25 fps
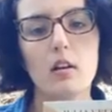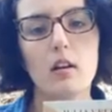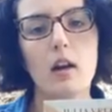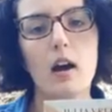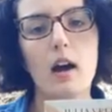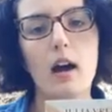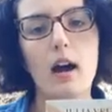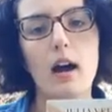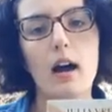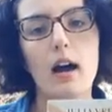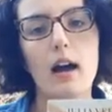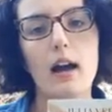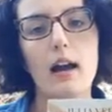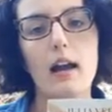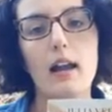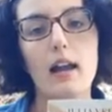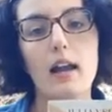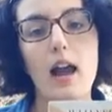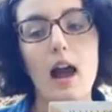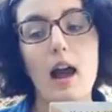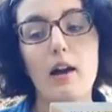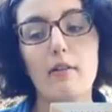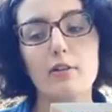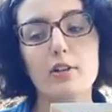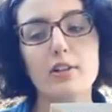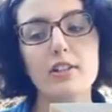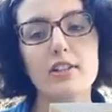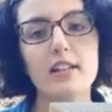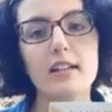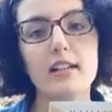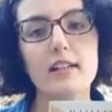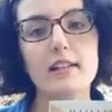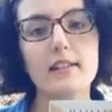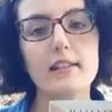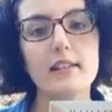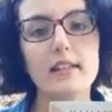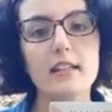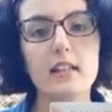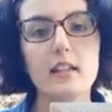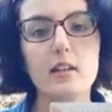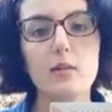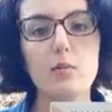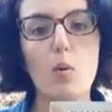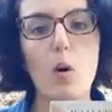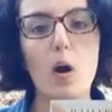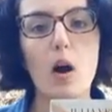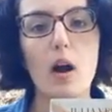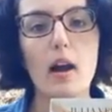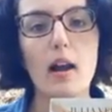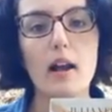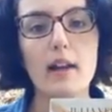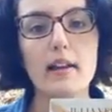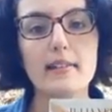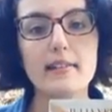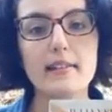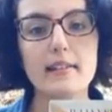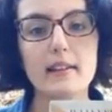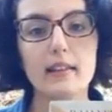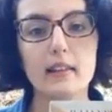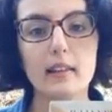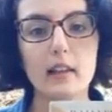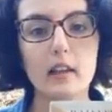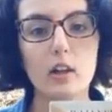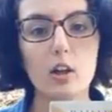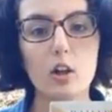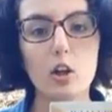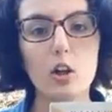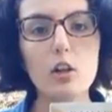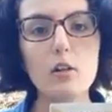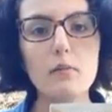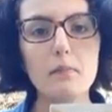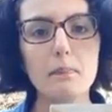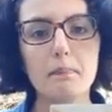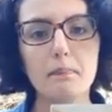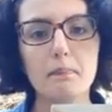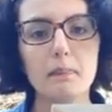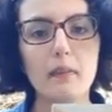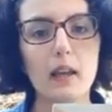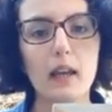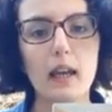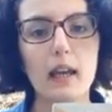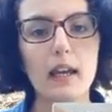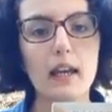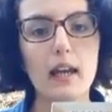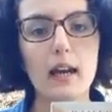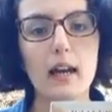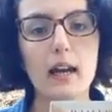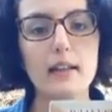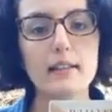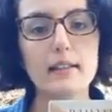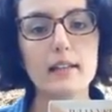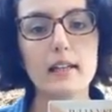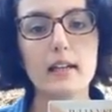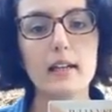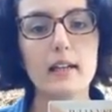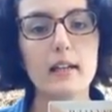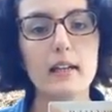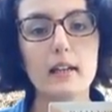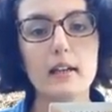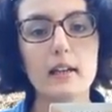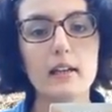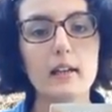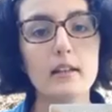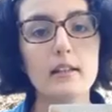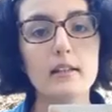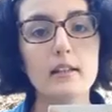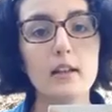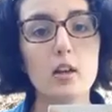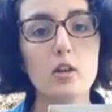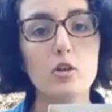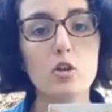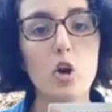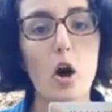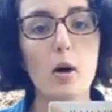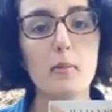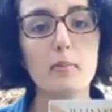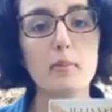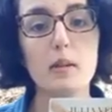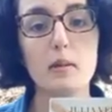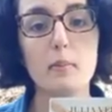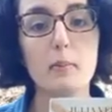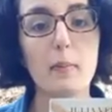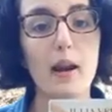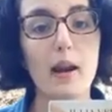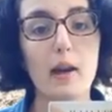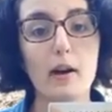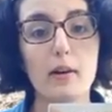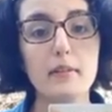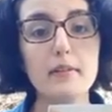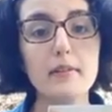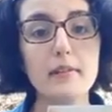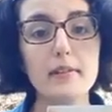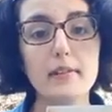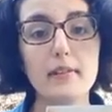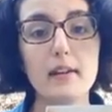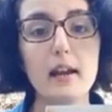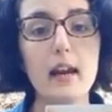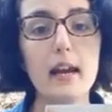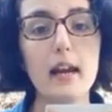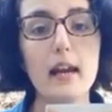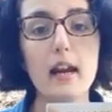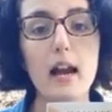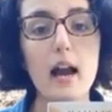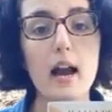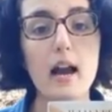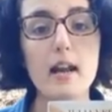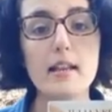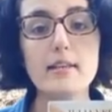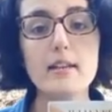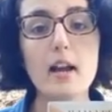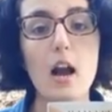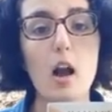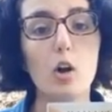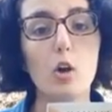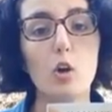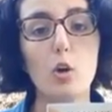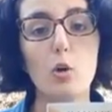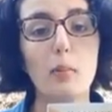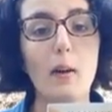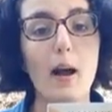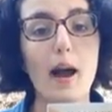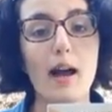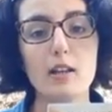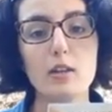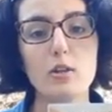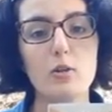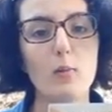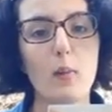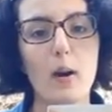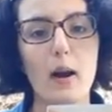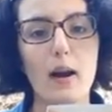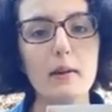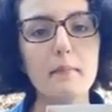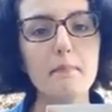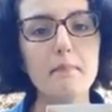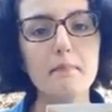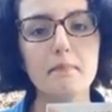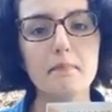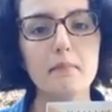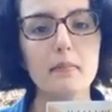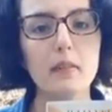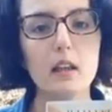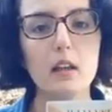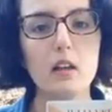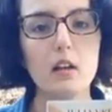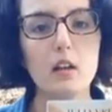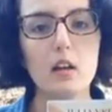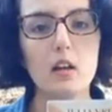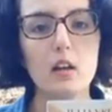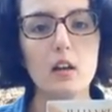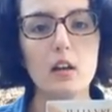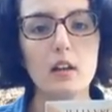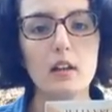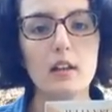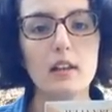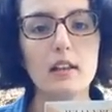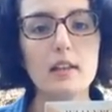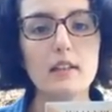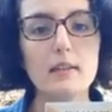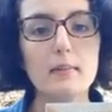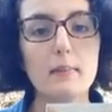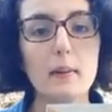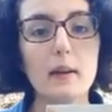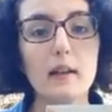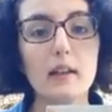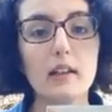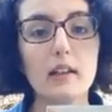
Ever since he was little and his adopted parents and uncle passed away, he's been